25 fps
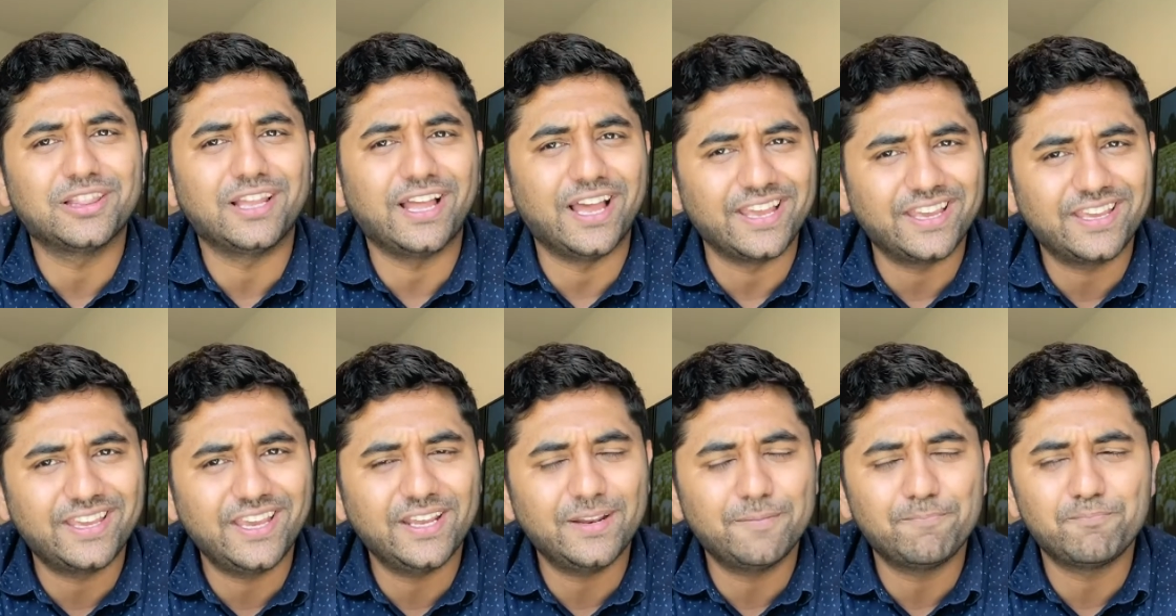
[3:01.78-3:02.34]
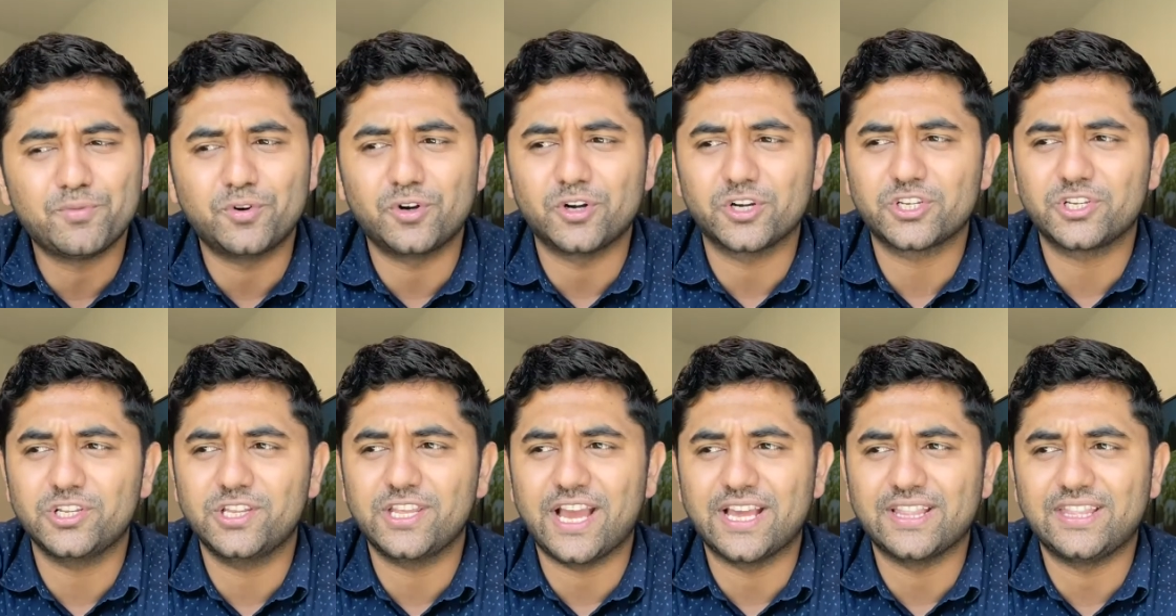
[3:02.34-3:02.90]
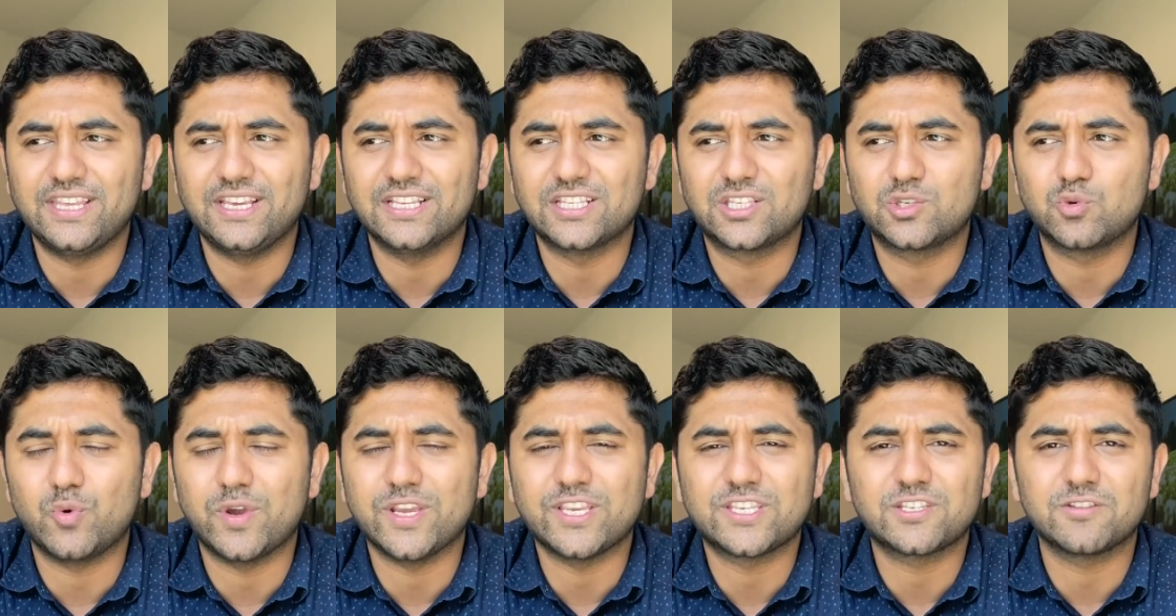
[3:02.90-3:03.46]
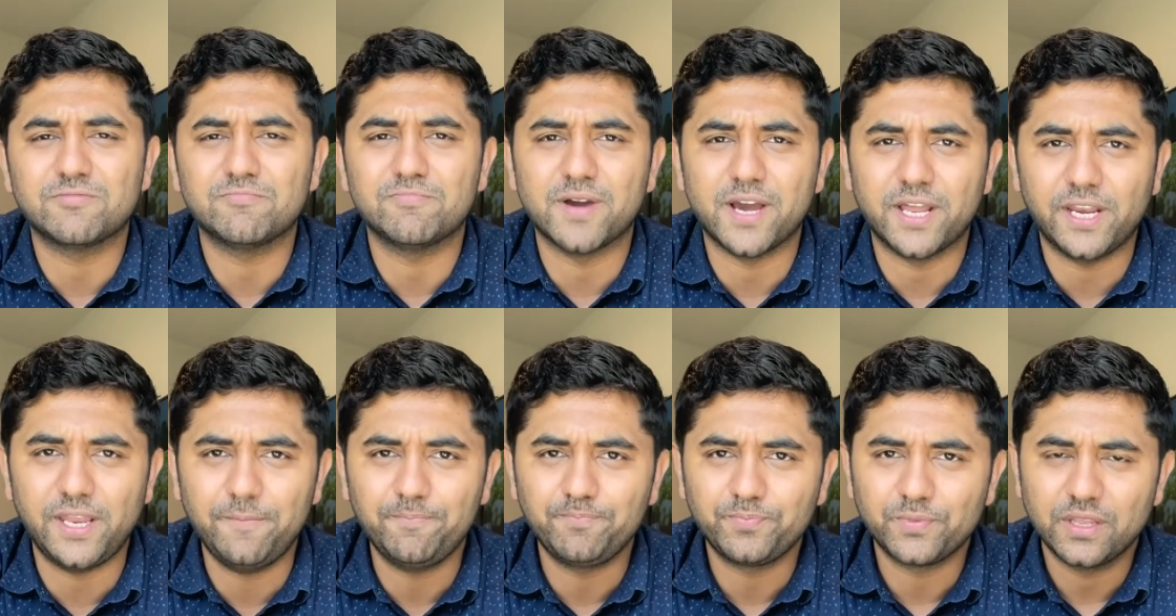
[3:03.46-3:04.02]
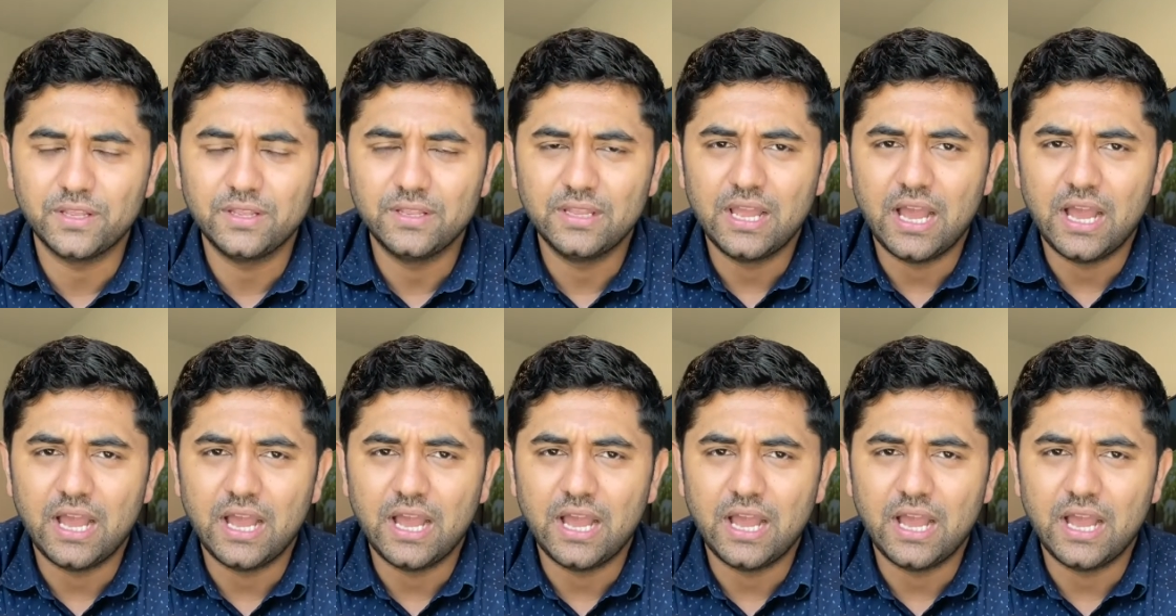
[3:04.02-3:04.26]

like it. Personally, I think it's waste of money.